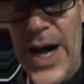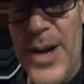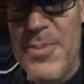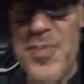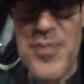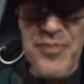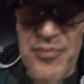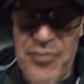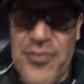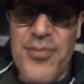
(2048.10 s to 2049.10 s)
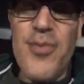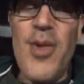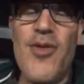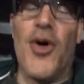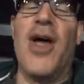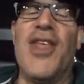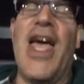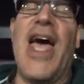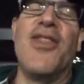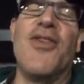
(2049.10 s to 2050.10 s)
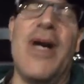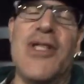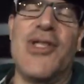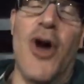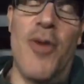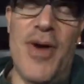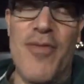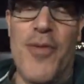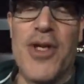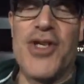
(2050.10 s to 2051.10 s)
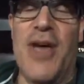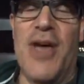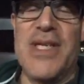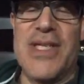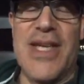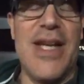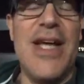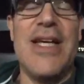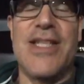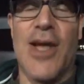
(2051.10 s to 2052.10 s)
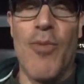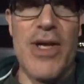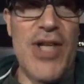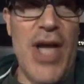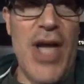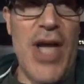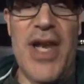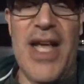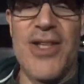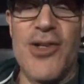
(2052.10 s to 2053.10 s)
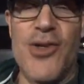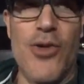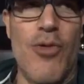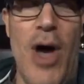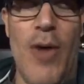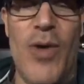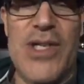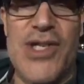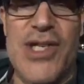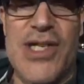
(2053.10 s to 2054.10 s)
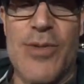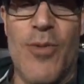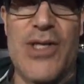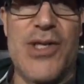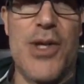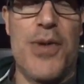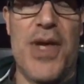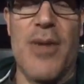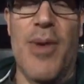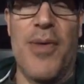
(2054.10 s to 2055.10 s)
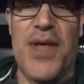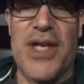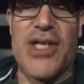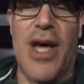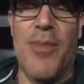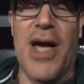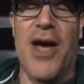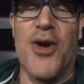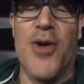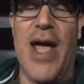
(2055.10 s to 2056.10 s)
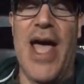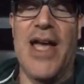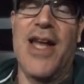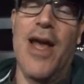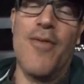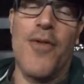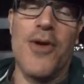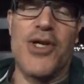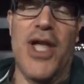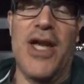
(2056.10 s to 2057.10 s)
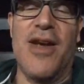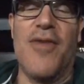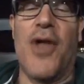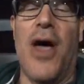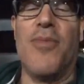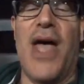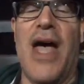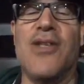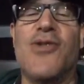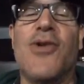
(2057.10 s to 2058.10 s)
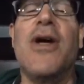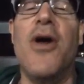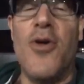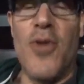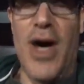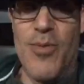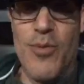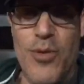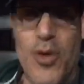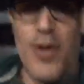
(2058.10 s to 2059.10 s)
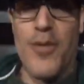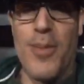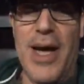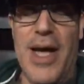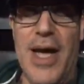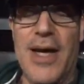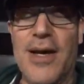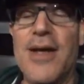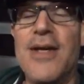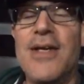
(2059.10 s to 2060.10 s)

um so at the end of my scope, unfortunately, I missed it. Someone typed today at the zoo, Ron, what's this? What's the thing about things coming out of your head? And unfortunately, I didn't have time to answer it. Right, moon over my head.